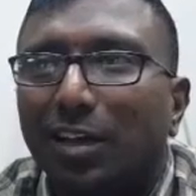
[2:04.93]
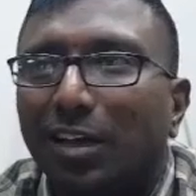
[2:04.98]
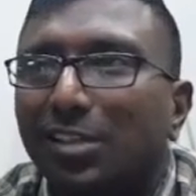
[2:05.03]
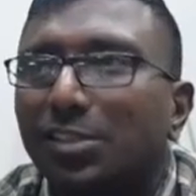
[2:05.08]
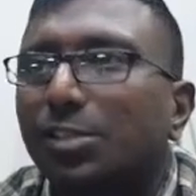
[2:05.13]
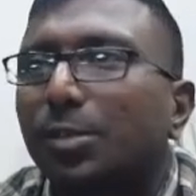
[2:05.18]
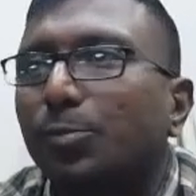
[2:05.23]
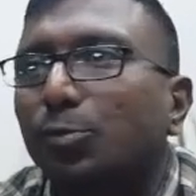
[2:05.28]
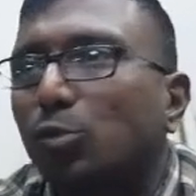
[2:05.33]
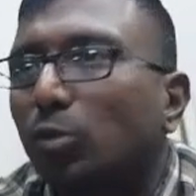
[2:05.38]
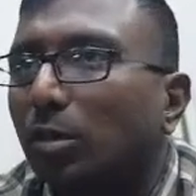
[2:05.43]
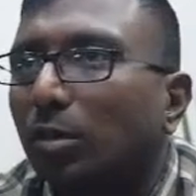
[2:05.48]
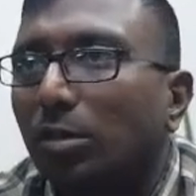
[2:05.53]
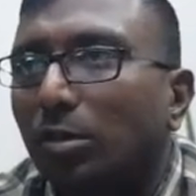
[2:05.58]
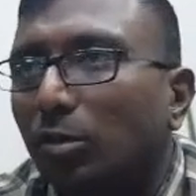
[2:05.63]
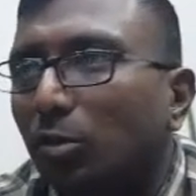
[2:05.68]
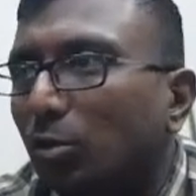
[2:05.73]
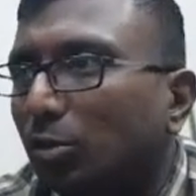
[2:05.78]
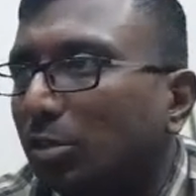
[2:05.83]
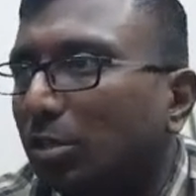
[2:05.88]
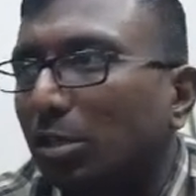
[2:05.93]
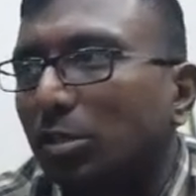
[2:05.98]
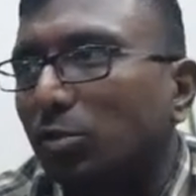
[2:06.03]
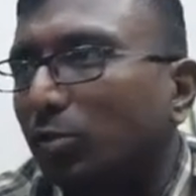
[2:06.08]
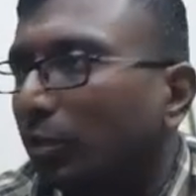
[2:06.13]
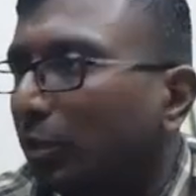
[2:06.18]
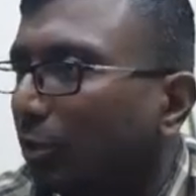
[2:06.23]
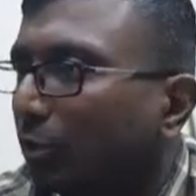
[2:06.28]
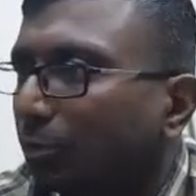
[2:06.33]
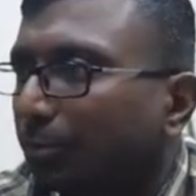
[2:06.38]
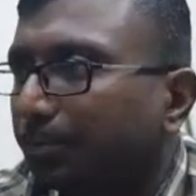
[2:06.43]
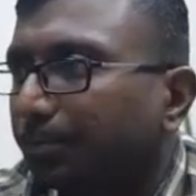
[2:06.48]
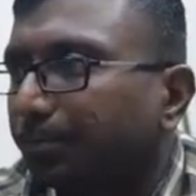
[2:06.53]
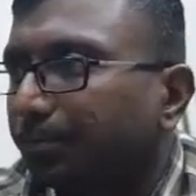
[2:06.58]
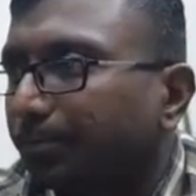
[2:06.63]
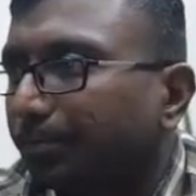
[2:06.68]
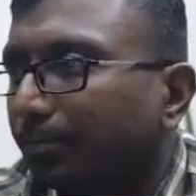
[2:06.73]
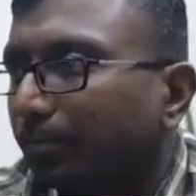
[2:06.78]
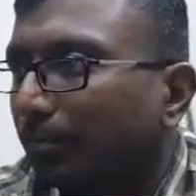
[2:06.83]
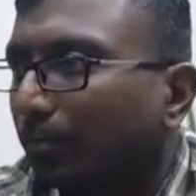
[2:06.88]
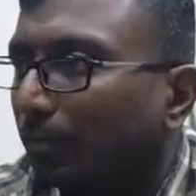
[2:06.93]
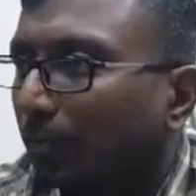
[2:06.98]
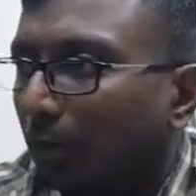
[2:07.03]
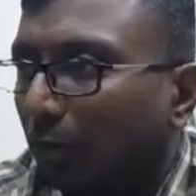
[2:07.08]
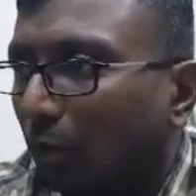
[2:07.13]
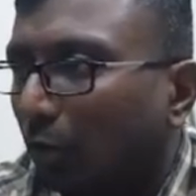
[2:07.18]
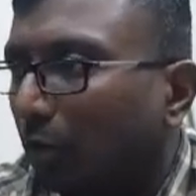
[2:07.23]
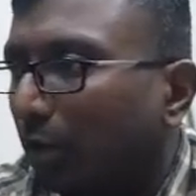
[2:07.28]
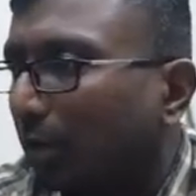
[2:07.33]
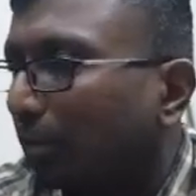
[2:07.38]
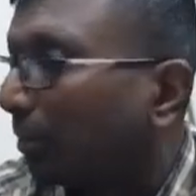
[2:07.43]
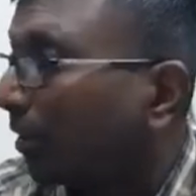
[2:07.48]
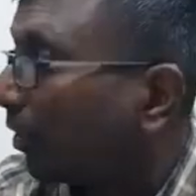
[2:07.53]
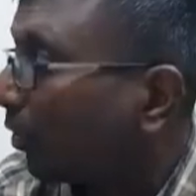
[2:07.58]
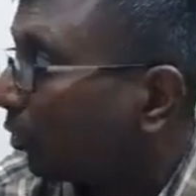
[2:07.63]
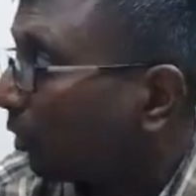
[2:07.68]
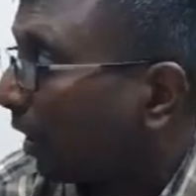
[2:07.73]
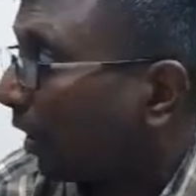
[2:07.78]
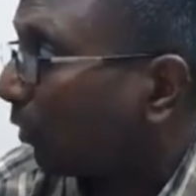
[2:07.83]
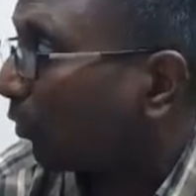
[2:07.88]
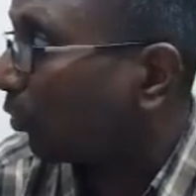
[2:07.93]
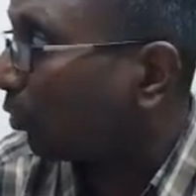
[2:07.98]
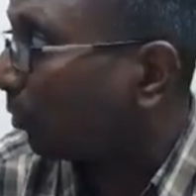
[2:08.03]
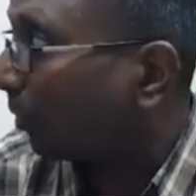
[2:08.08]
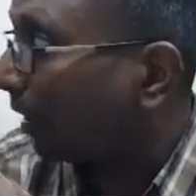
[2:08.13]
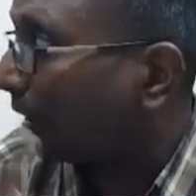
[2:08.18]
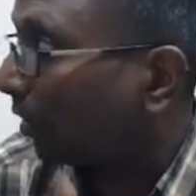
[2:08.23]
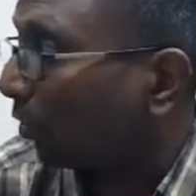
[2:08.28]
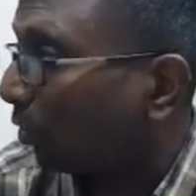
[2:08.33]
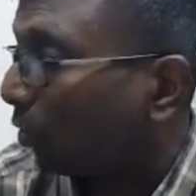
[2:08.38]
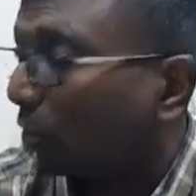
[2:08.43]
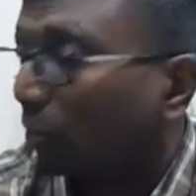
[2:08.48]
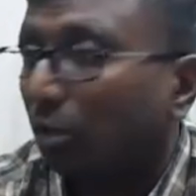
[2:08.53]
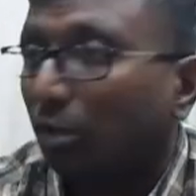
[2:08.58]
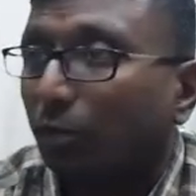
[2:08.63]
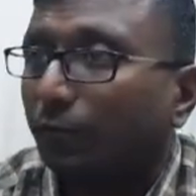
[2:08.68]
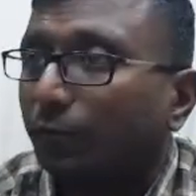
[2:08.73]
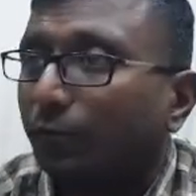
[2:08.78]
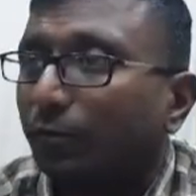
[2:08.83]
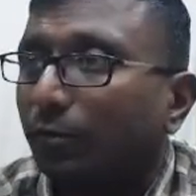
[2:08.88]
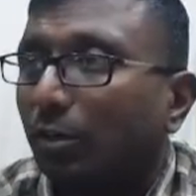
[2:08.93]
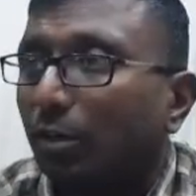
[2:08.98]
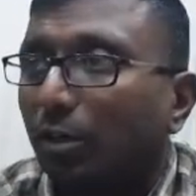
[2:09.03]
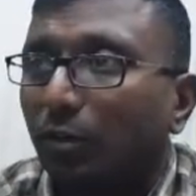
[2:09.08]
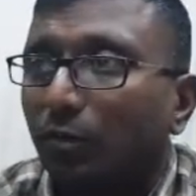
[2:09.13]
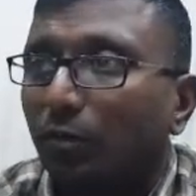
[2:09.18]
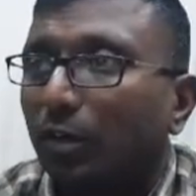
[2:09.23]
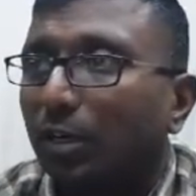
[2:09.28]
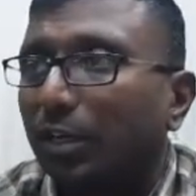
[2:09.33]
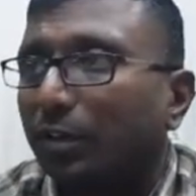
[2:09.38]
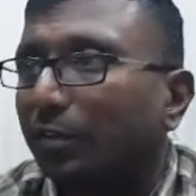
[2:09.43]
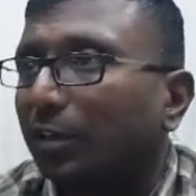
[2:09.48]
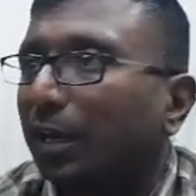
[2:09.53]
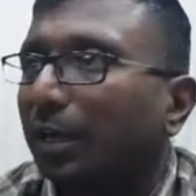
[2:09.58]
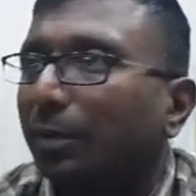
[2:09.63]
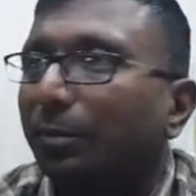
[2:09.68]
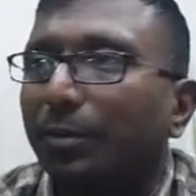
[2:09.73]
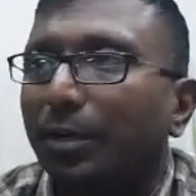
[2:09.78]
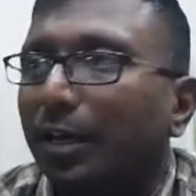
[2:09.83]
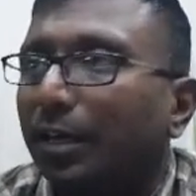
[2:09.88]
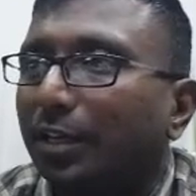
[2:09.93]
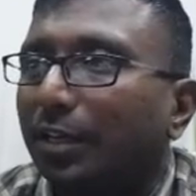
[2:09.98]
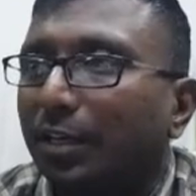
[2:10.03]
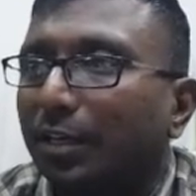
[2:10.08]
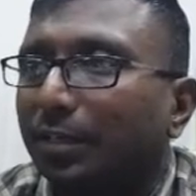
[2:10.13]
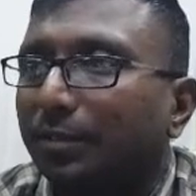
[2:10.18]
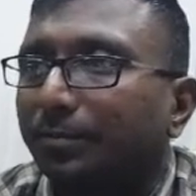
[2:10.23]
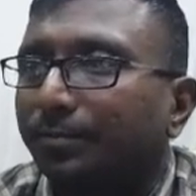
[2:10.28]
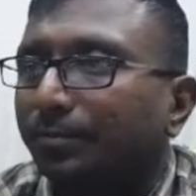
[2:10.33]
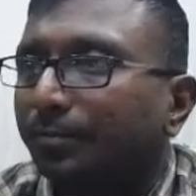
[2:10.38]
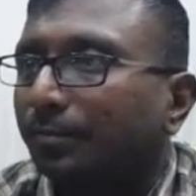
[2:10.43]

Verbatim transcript: conceptual questions we'll do okay but you have to make note of whatever i am writing